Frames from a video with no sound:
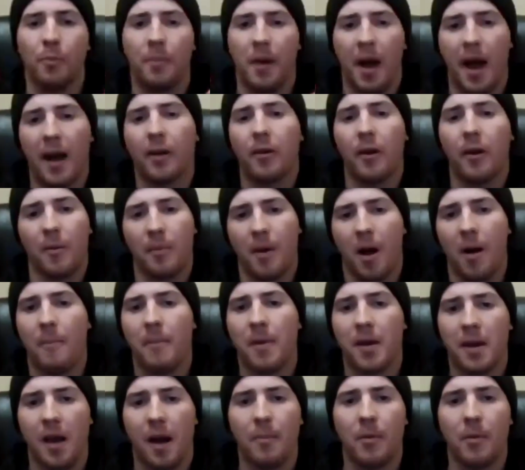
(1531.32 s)
for a little background
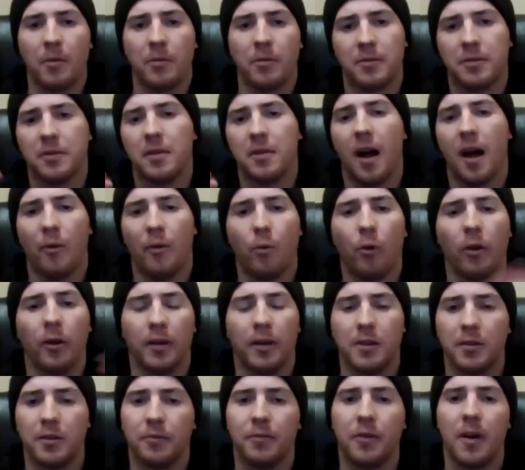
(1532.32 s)
about me, I
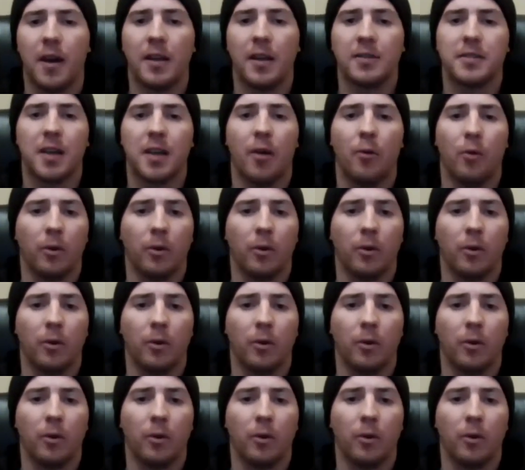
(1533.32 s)
work in defense.